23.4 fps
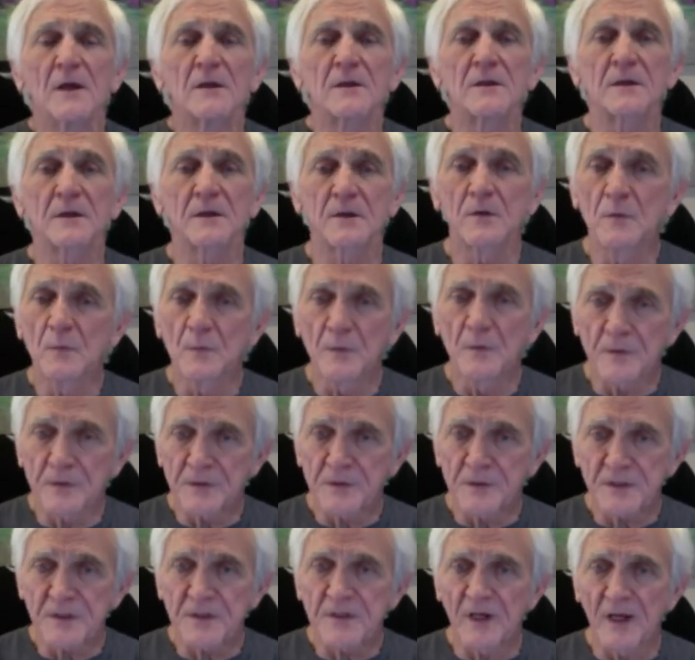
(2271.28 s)
the new moon
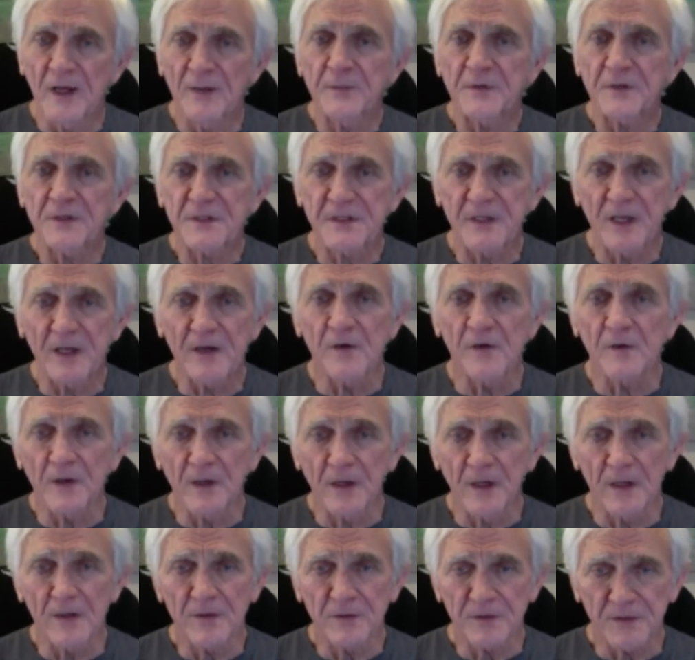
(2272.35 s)
is a time to set your
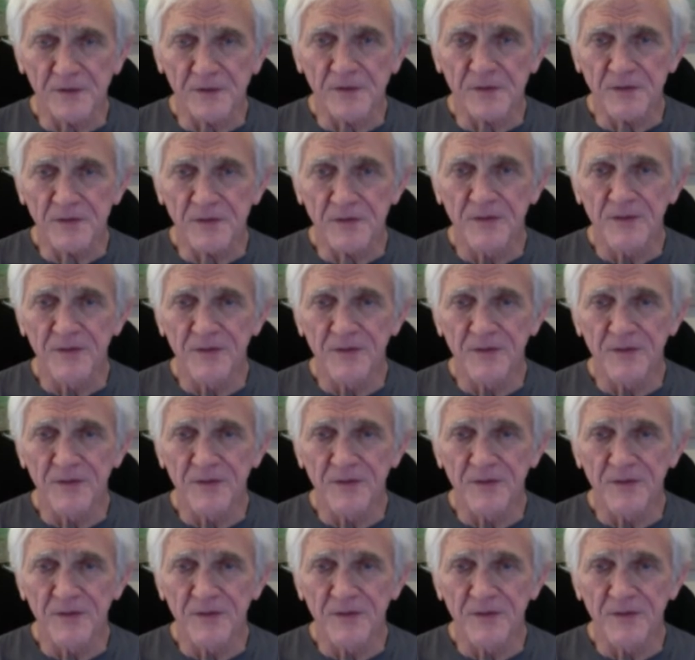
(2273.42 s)
intentions.